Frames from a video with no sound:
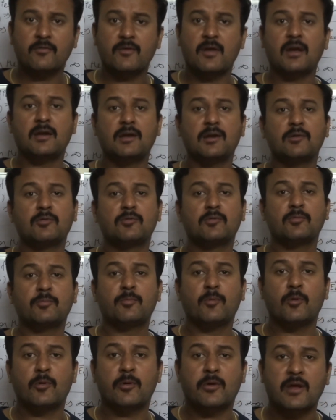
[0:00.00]
and due to
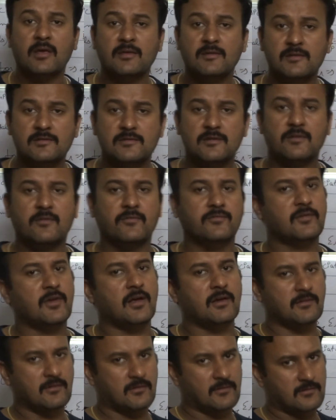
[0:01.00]
polarization of
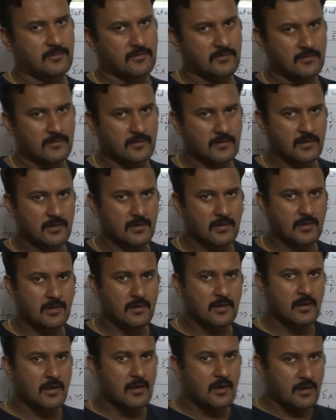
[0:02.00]
charges.
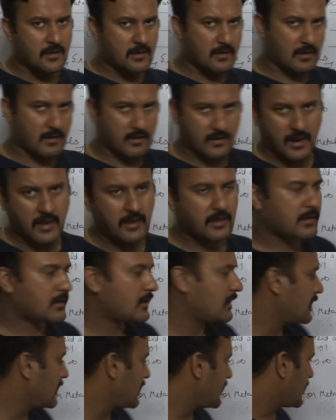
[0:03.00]
Like
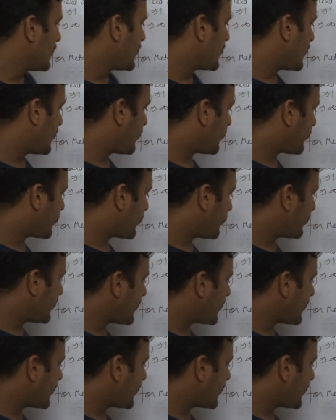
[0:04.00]
if we